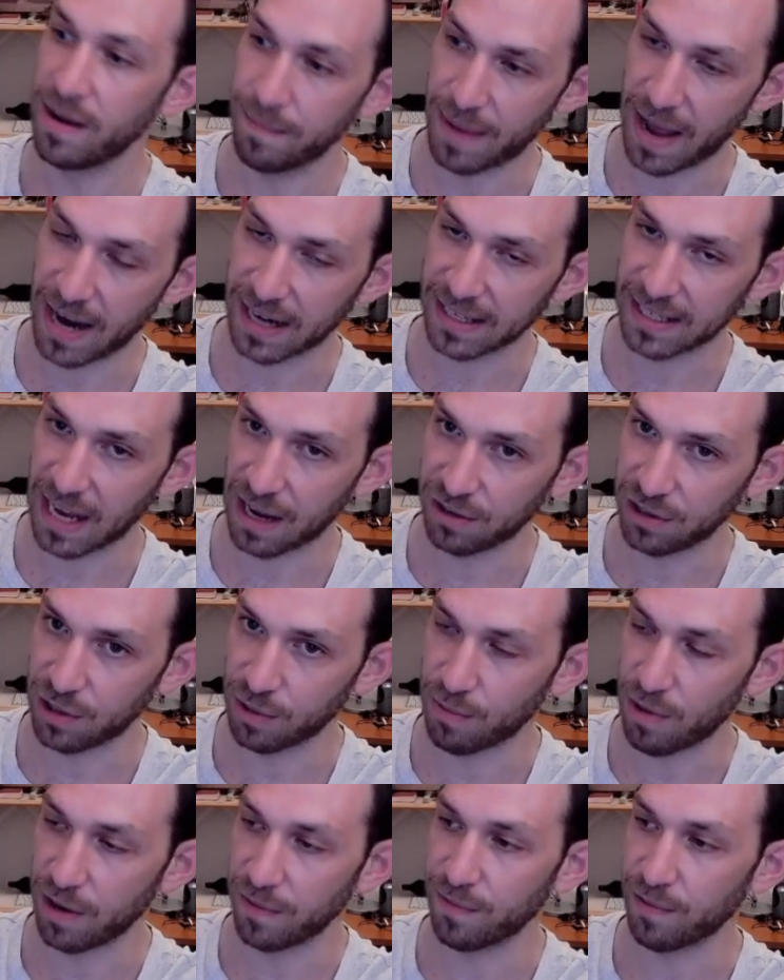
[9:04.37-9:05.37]
back down to
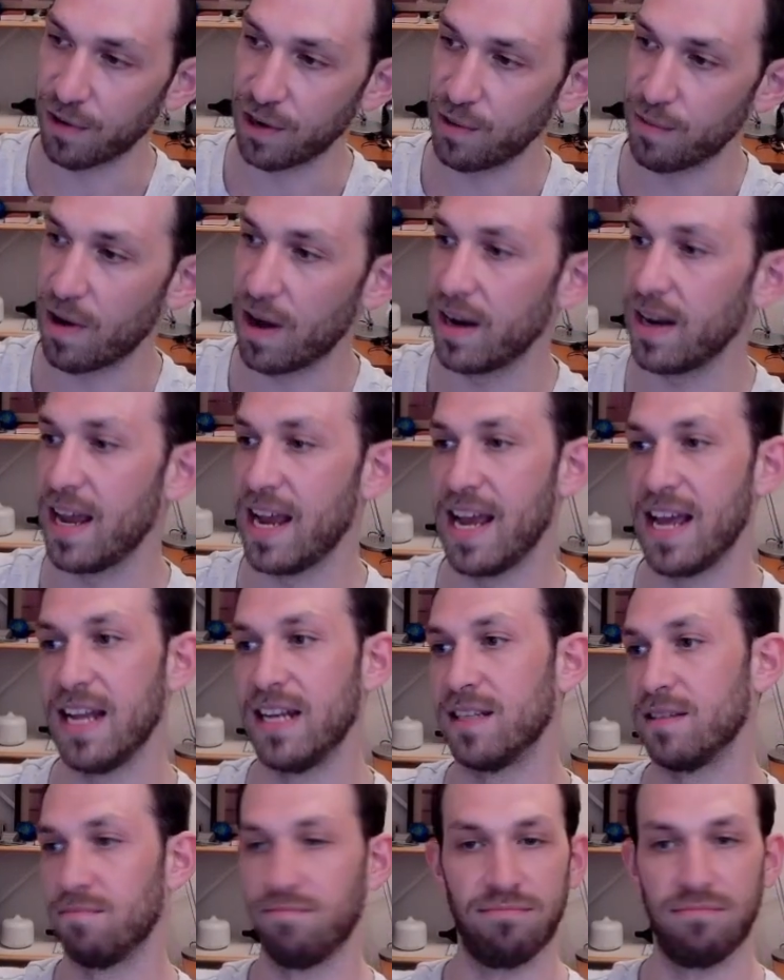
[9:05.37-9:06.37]
141
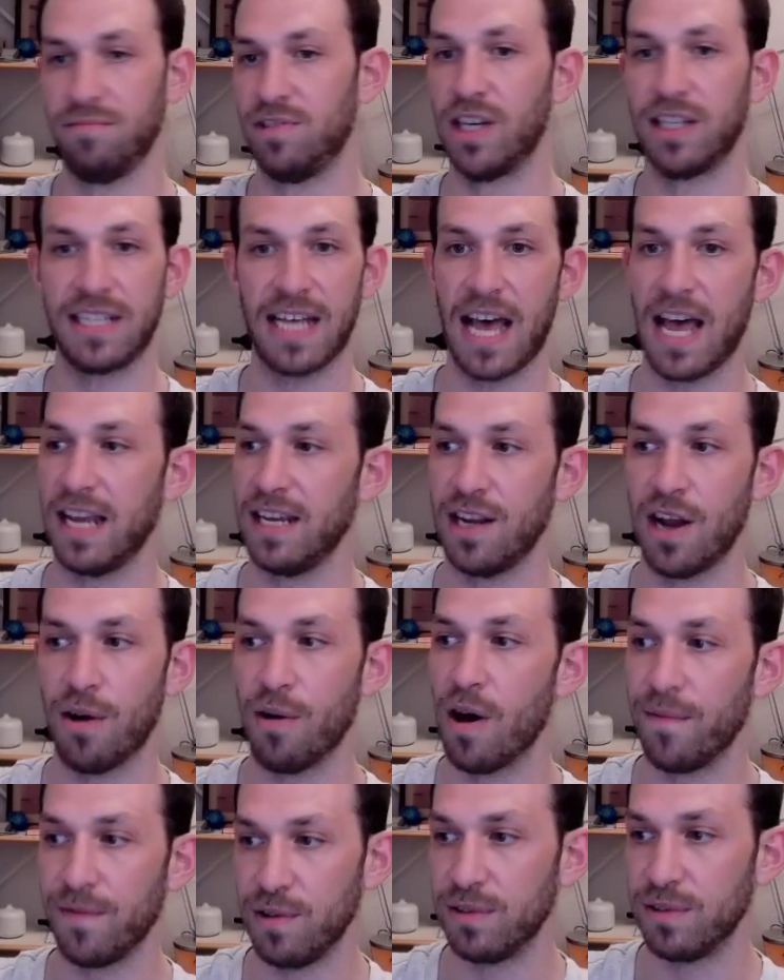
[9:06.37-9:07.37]
and does that you know
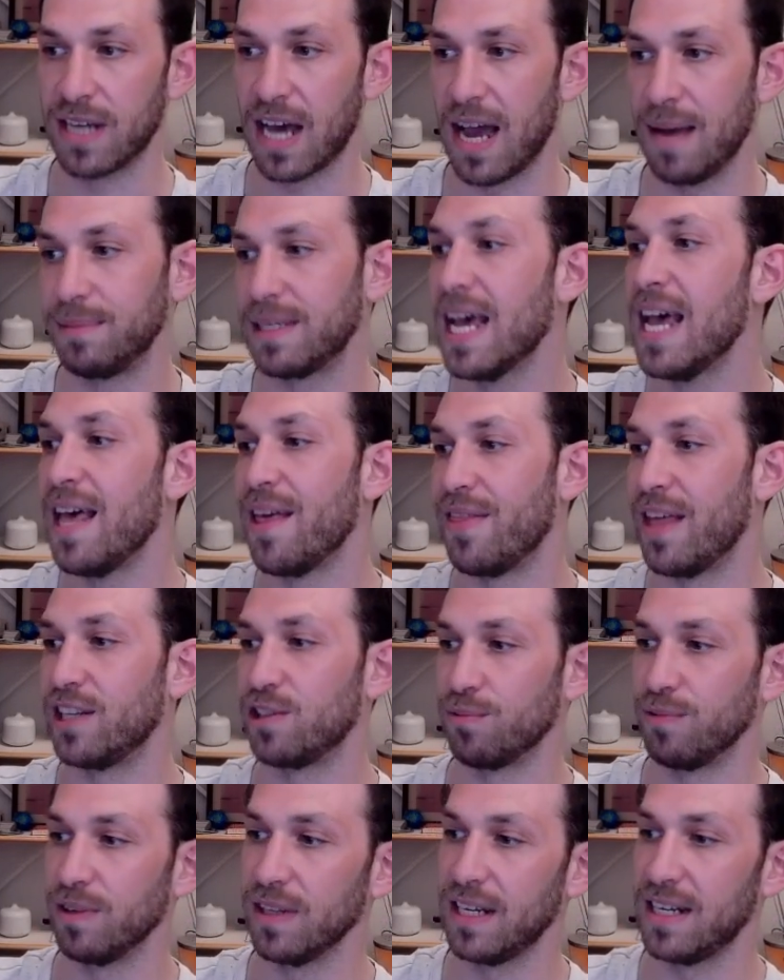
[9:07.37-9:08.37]
a few times that's
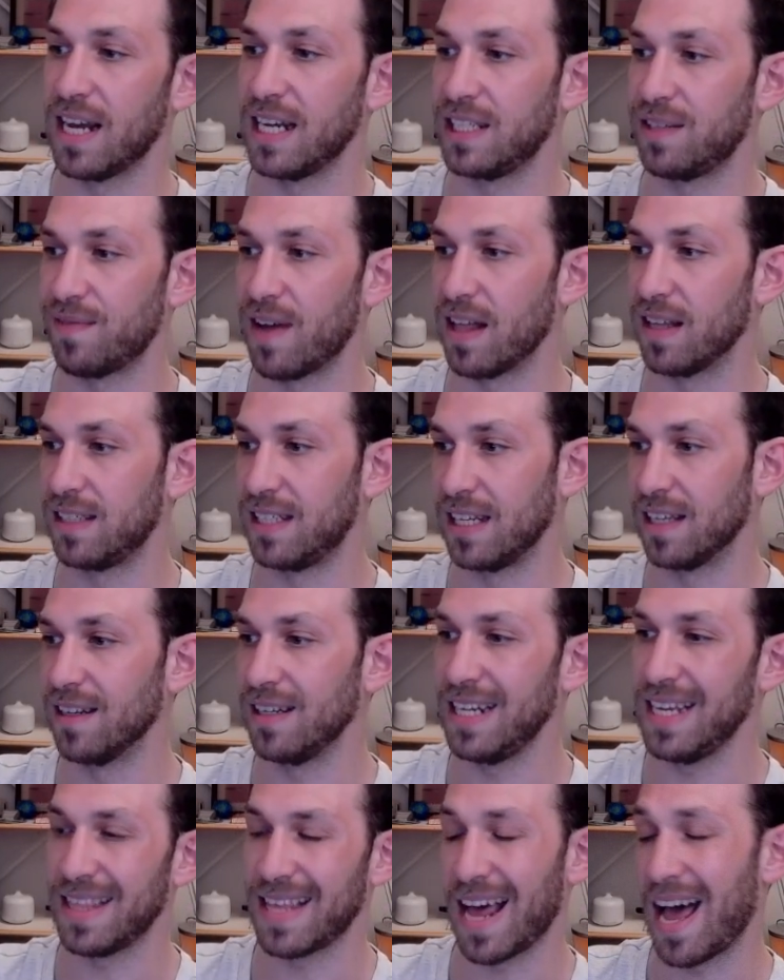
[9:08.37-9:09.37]
really nice
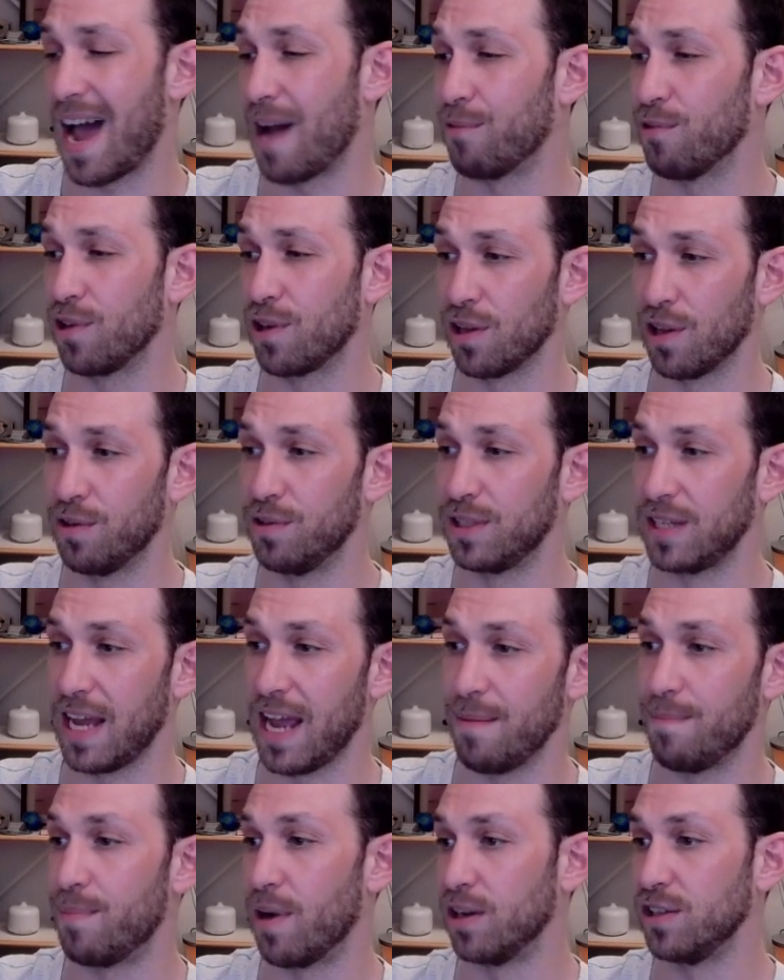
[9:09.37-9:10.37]
volatility that i will close a
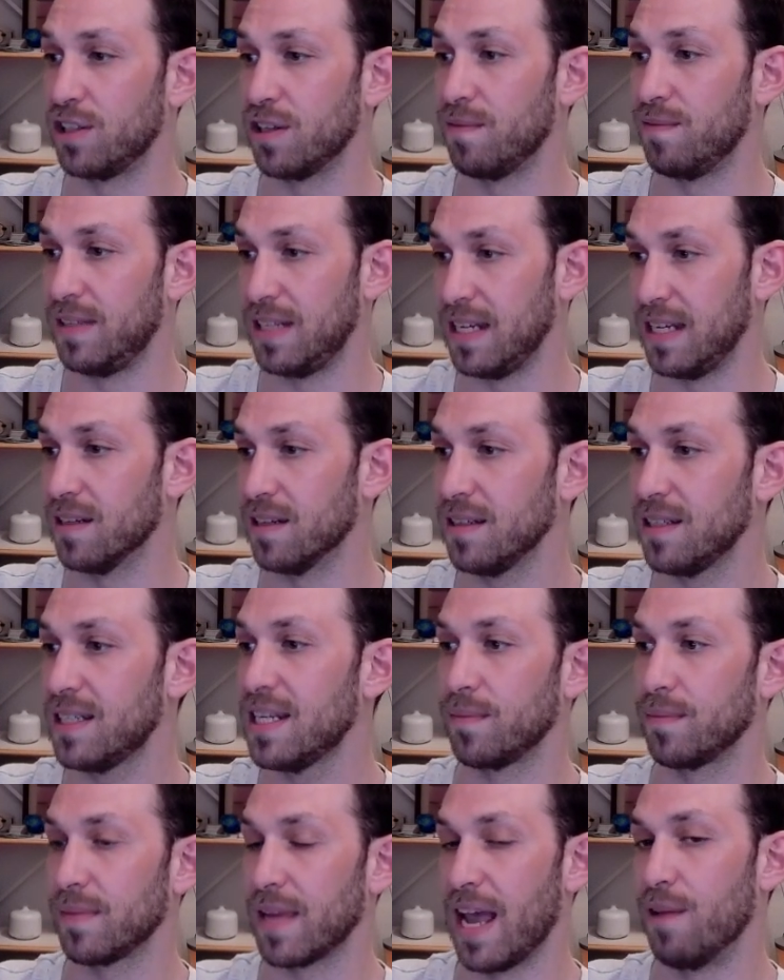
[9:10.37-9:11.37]
bunch of deals
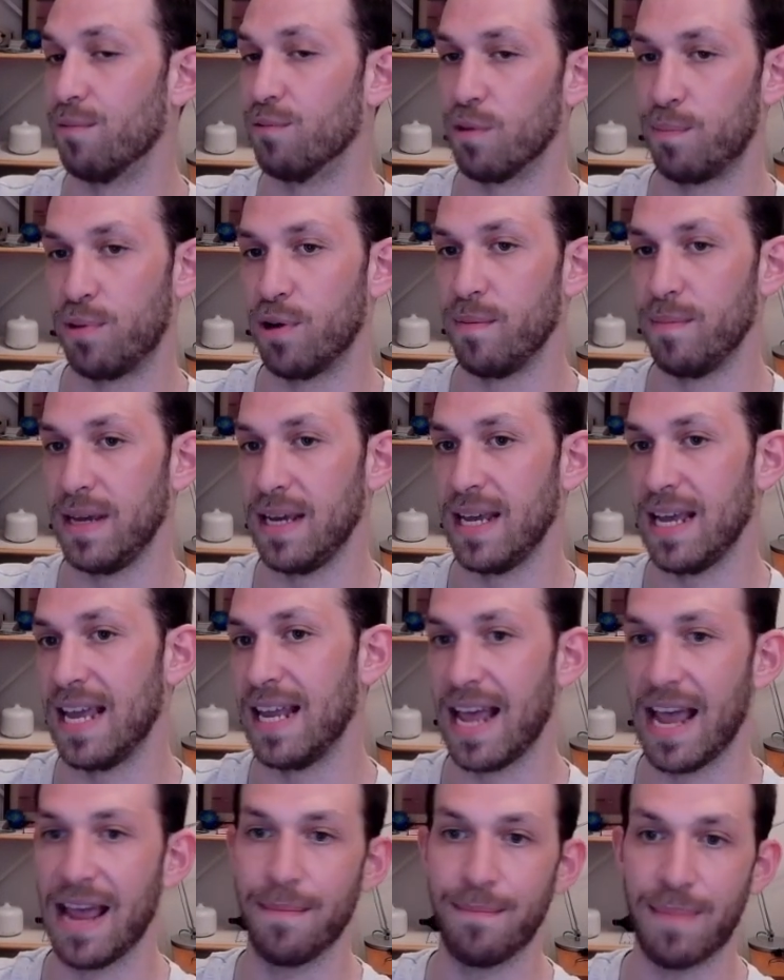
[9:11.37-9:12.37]
and will put me in
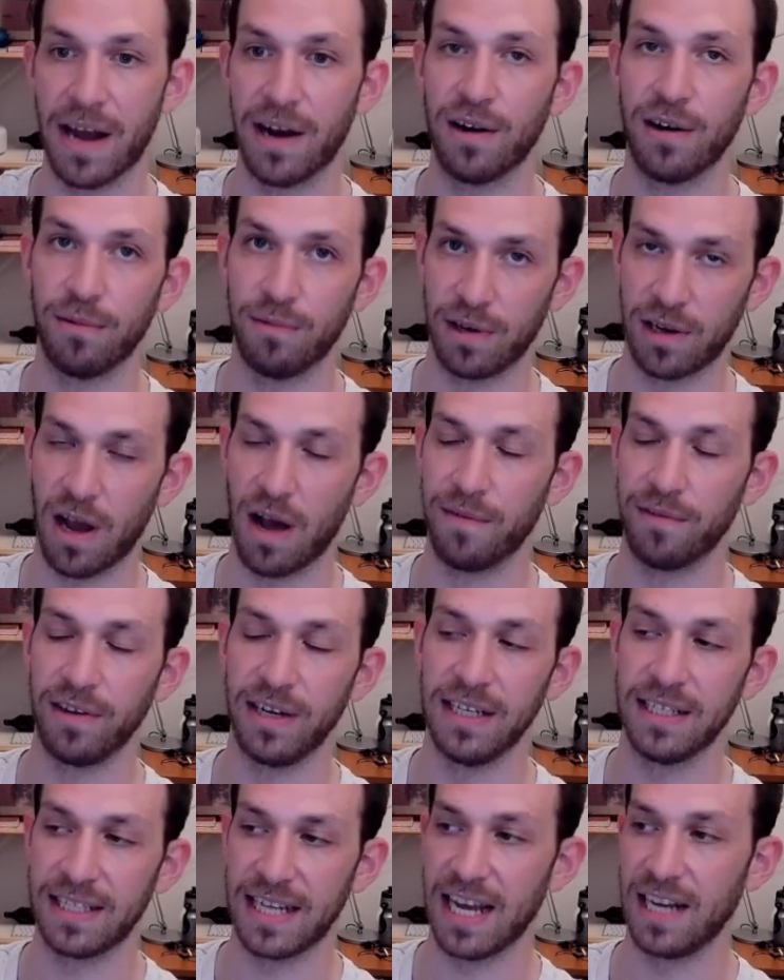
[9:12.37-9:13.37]
a better recovery
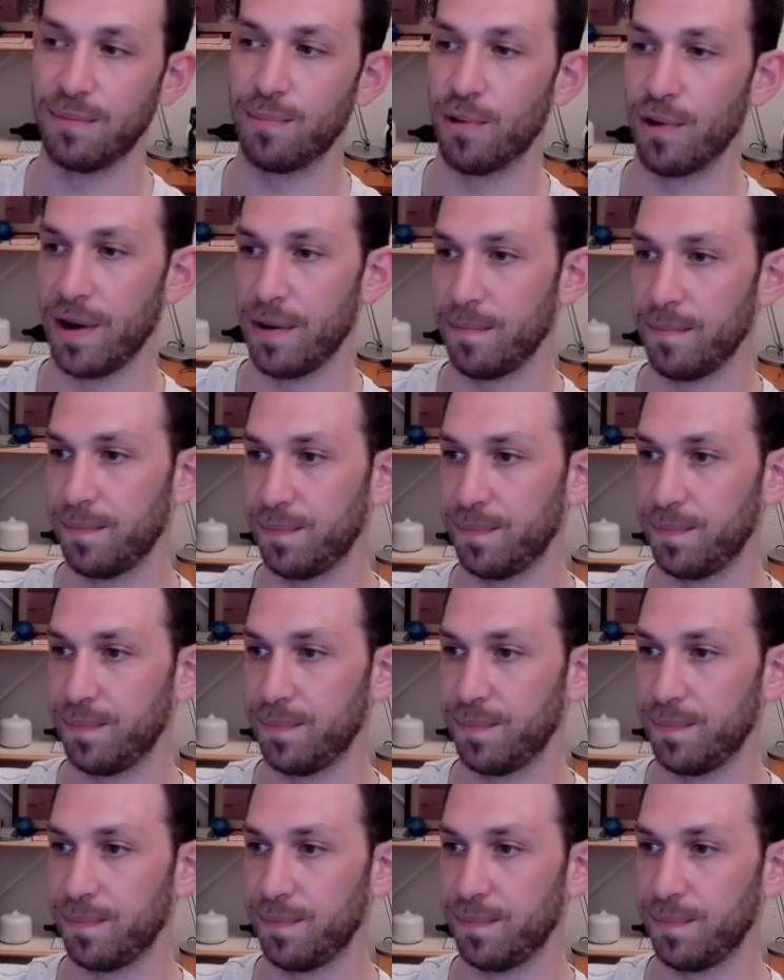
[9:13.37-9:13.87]
standpoint